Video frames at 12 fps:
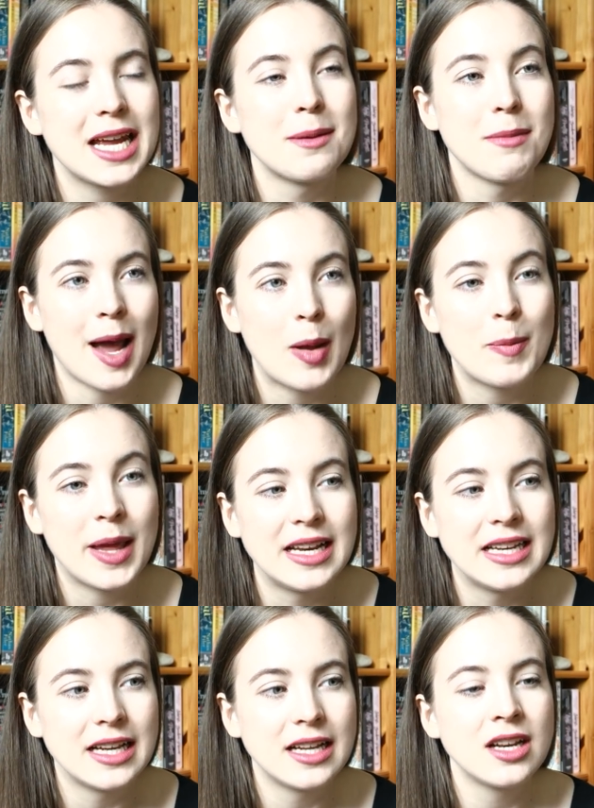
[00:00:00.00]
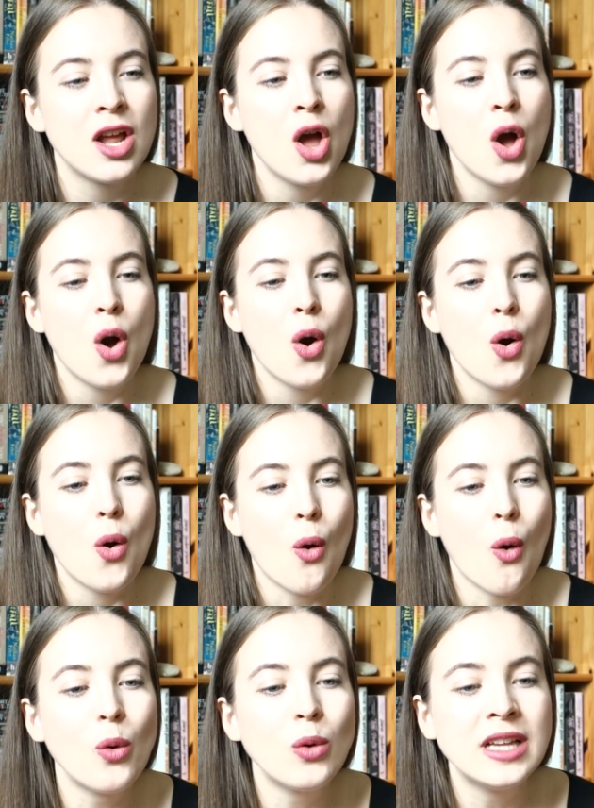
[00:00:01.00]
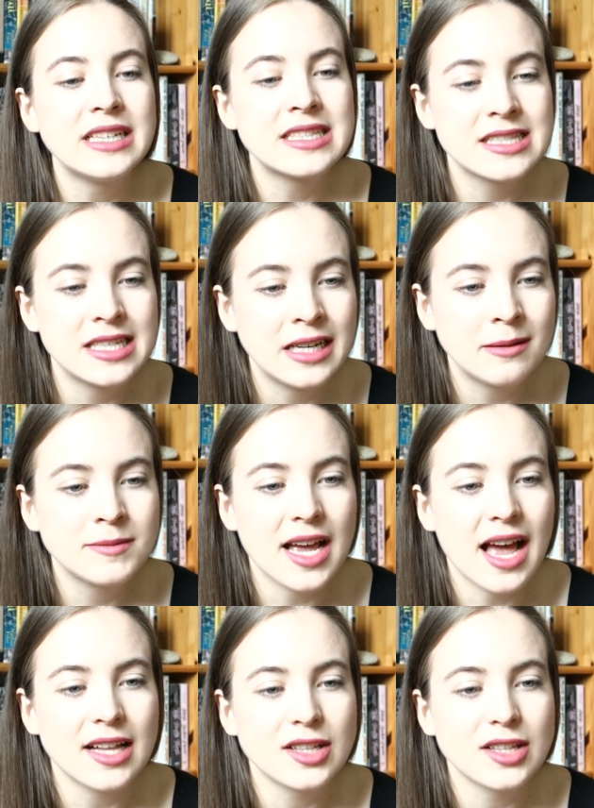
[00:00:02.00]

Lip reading: in my opinion, only seemed